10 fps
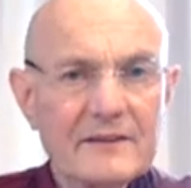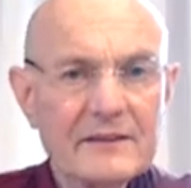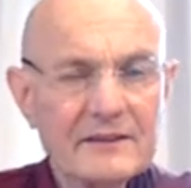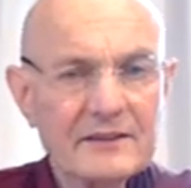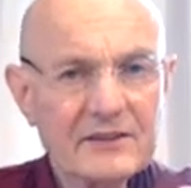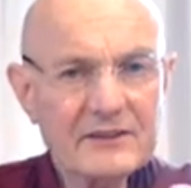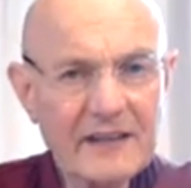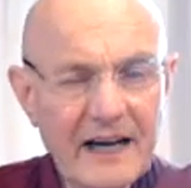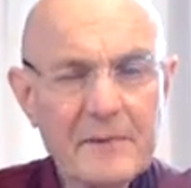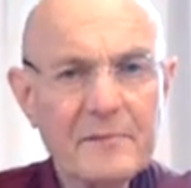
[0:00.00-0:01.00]
there's a
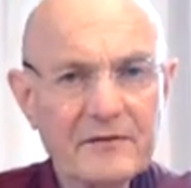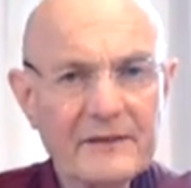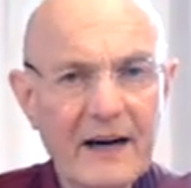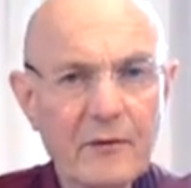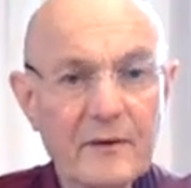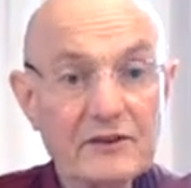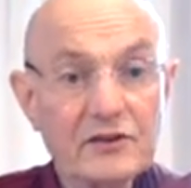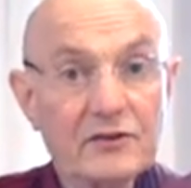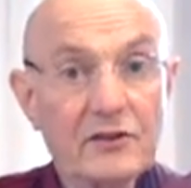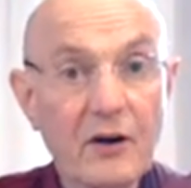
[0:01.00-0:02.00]
type of doubt
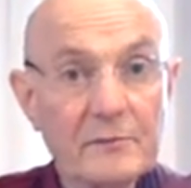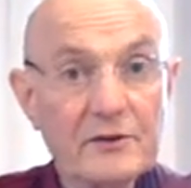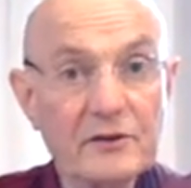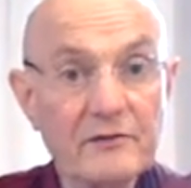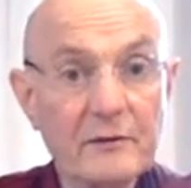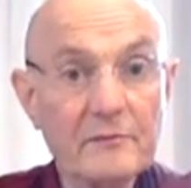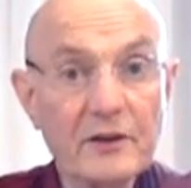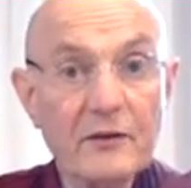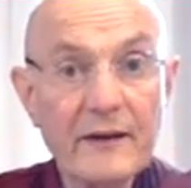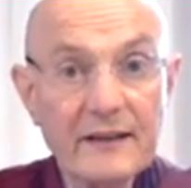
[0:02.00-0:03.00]
which stops you
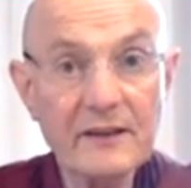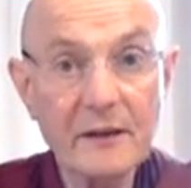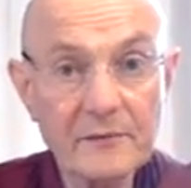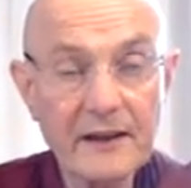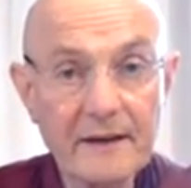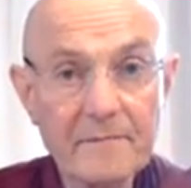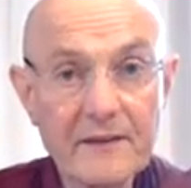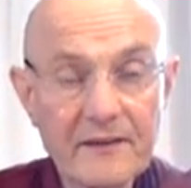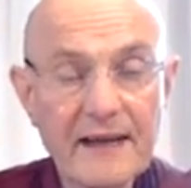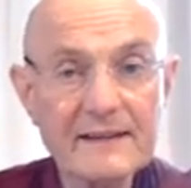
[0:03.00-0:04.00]
from doing something,
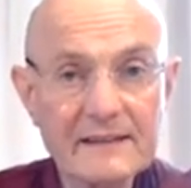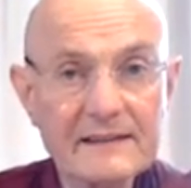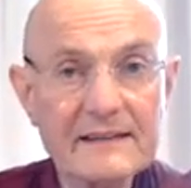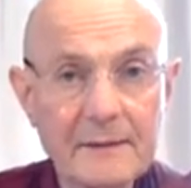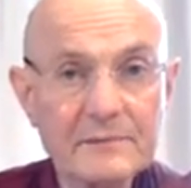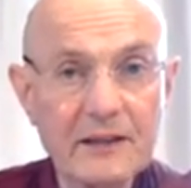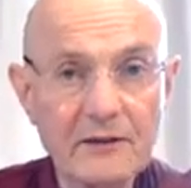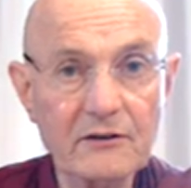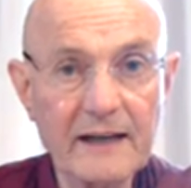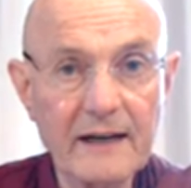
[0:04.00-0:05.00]
and that's the
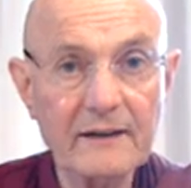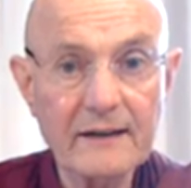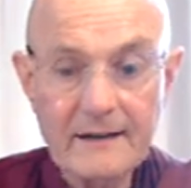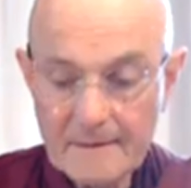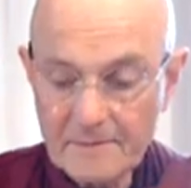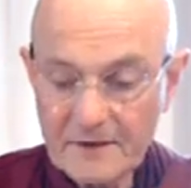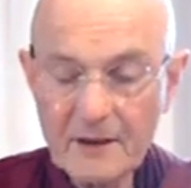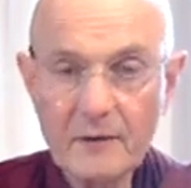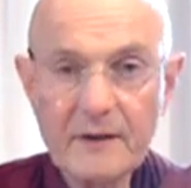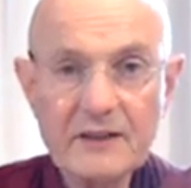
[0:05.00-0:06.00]
skeptical doubt.
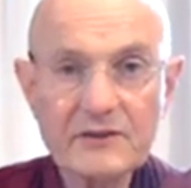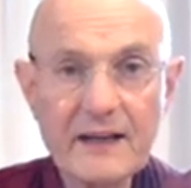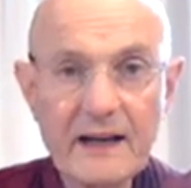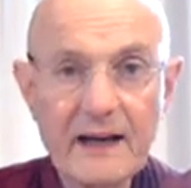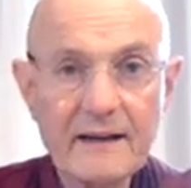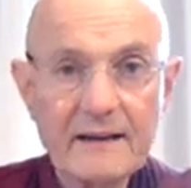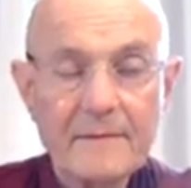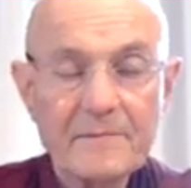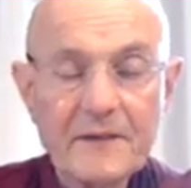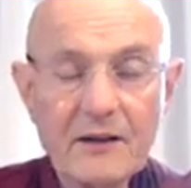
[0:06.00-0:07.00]
When you say I
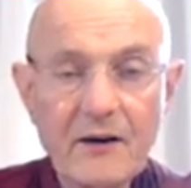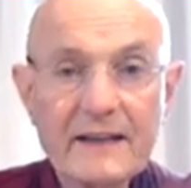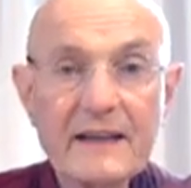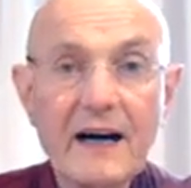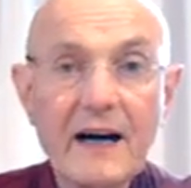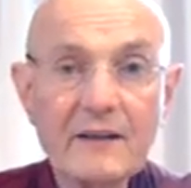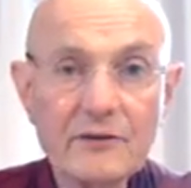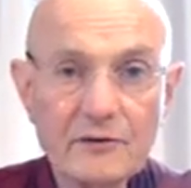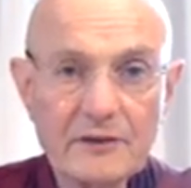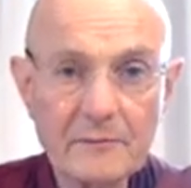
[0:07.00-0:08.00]
can't do
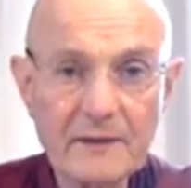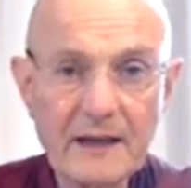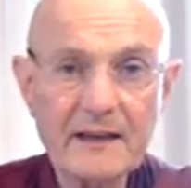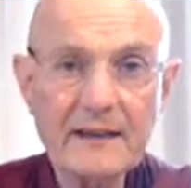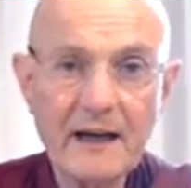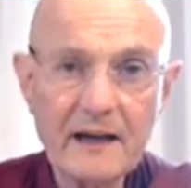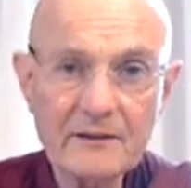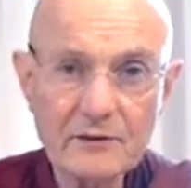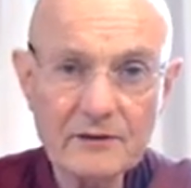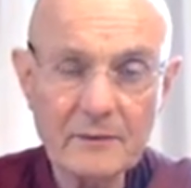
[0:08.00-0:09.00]
something, and
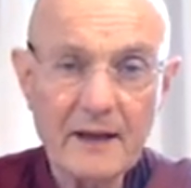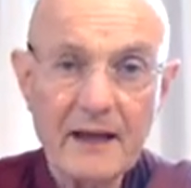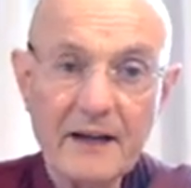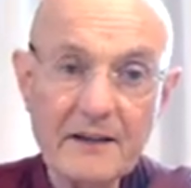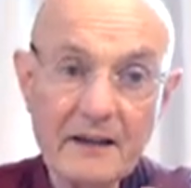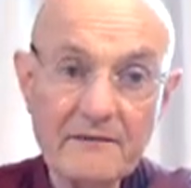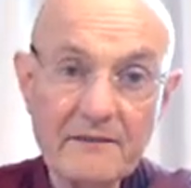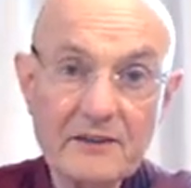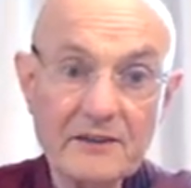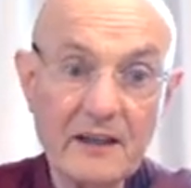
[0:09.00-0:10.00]
you convince
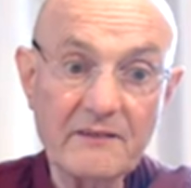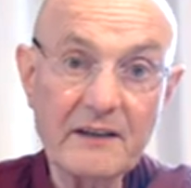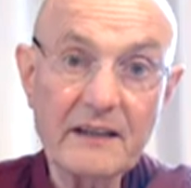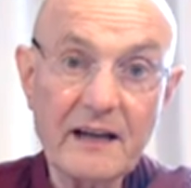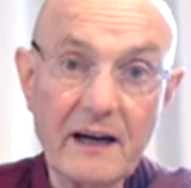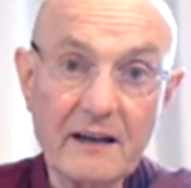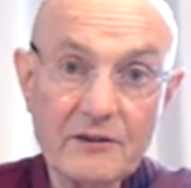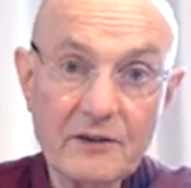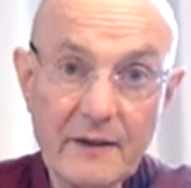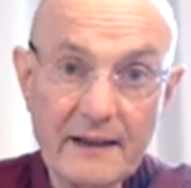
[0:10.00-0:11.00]
yourself you can't do
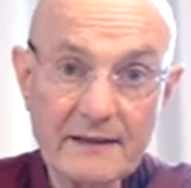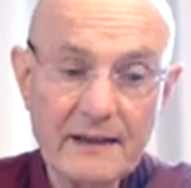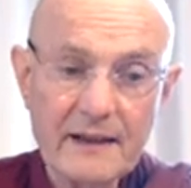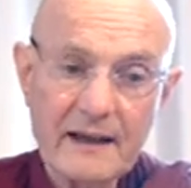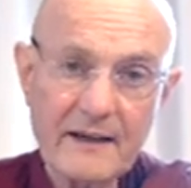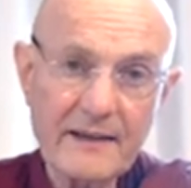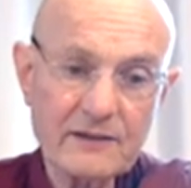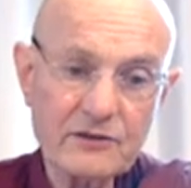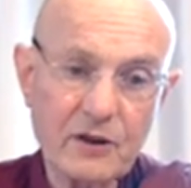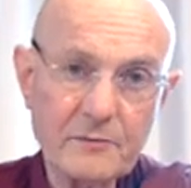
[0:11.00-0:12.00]
it, and that
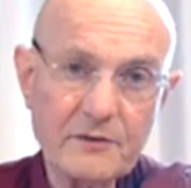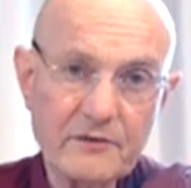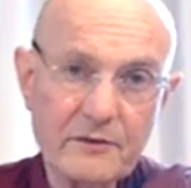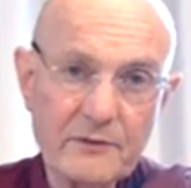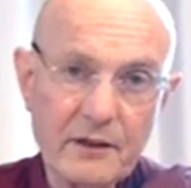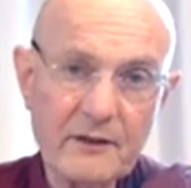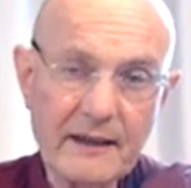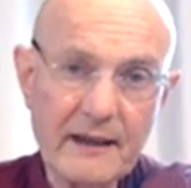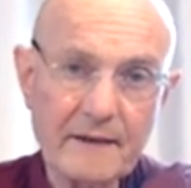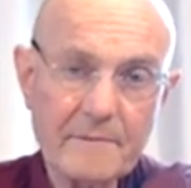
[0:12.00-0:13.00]
stops you from doing it.
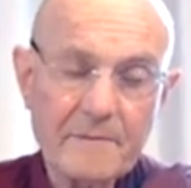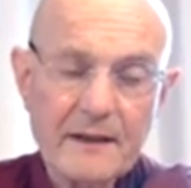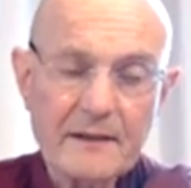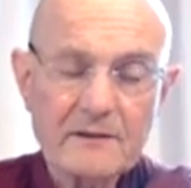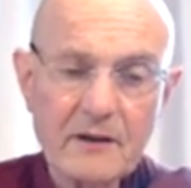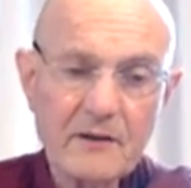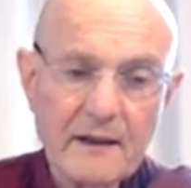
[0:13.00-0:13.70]
So